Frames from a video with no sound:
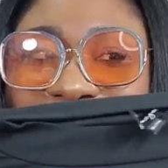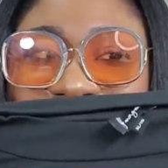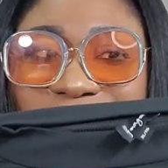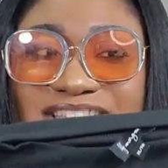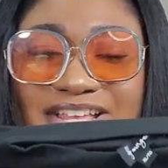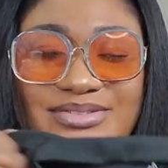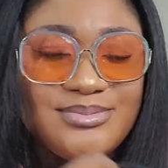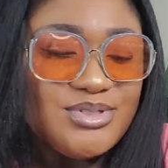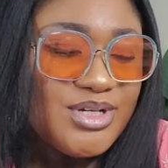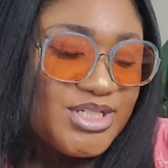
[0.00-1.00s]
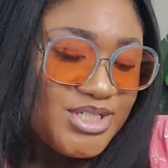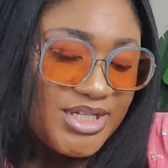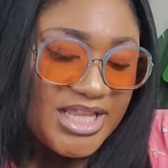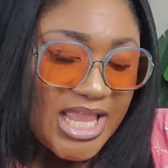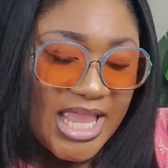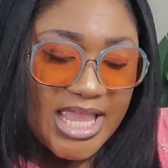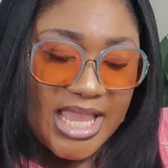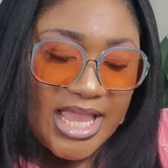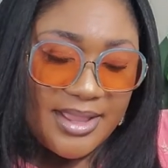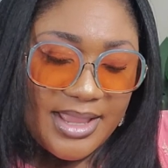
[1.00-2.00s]
it does have some stretch to it.
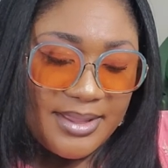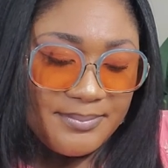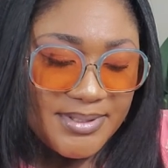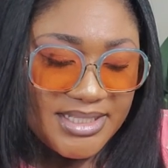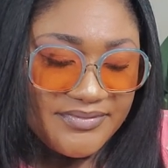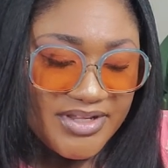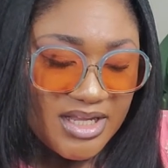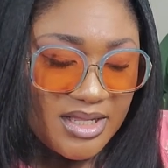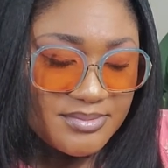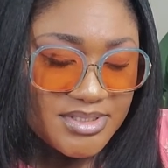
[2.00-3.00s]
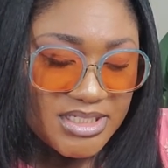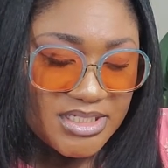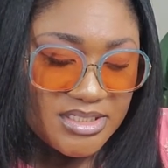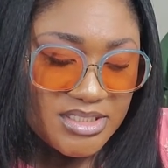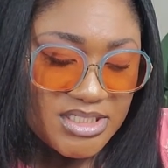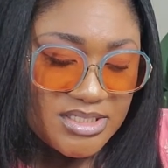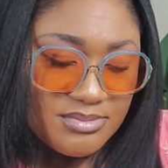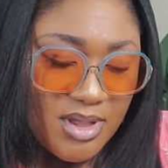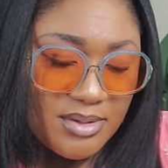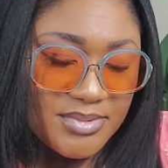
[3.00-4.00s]
I believe it comes in
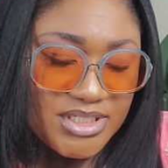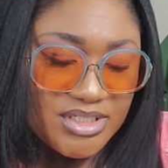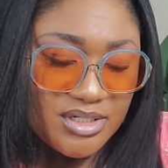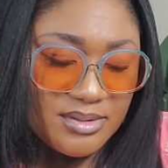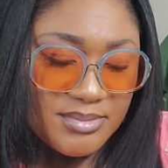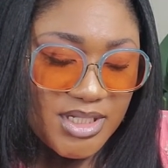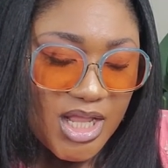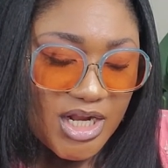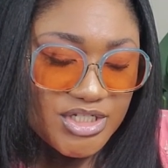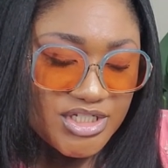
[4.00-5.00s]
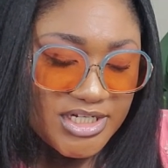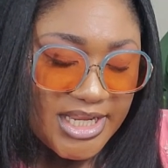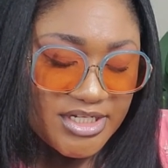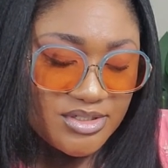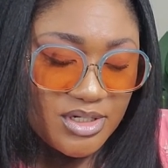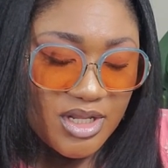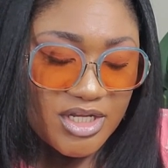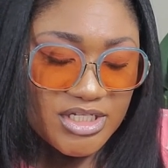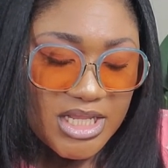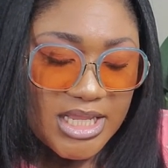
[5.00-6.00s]
small, medium, large, and extra
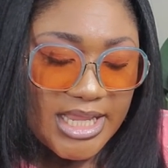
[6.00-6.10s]
large.